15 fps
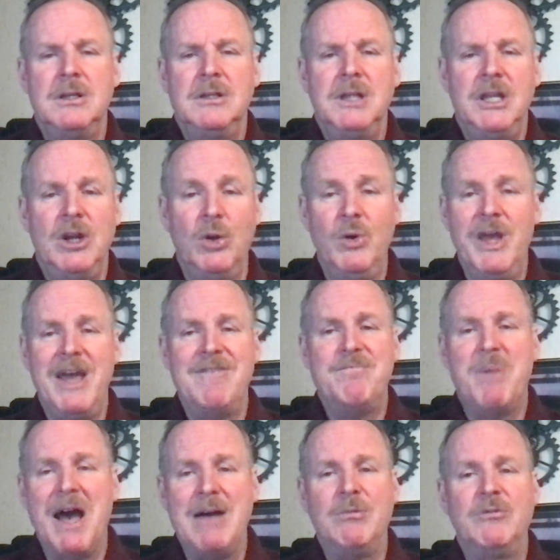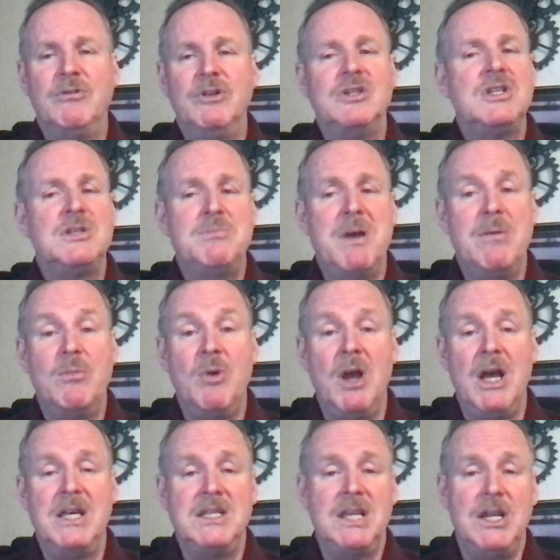They don't have Bible verses memorized.